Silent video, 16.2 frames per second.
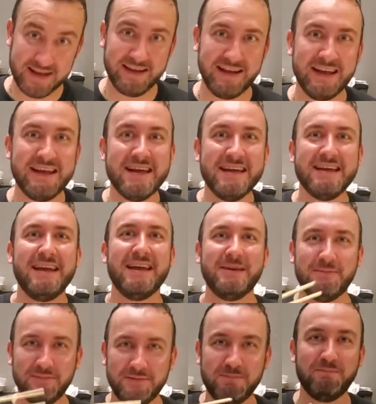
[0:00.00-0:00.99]

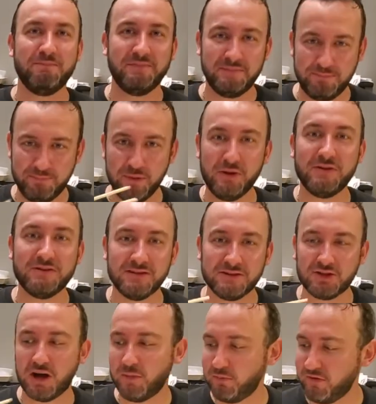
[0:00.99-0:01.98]
it burned the
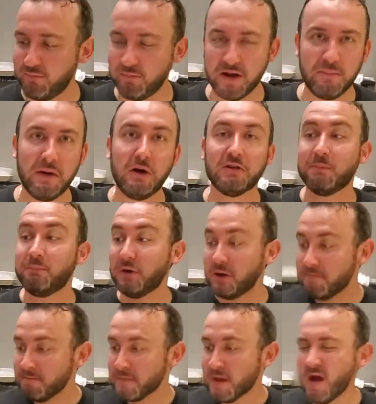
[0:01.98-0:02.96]
top of my mouth, but
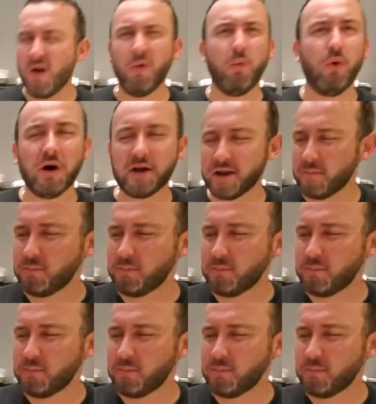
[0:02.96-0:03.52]
what a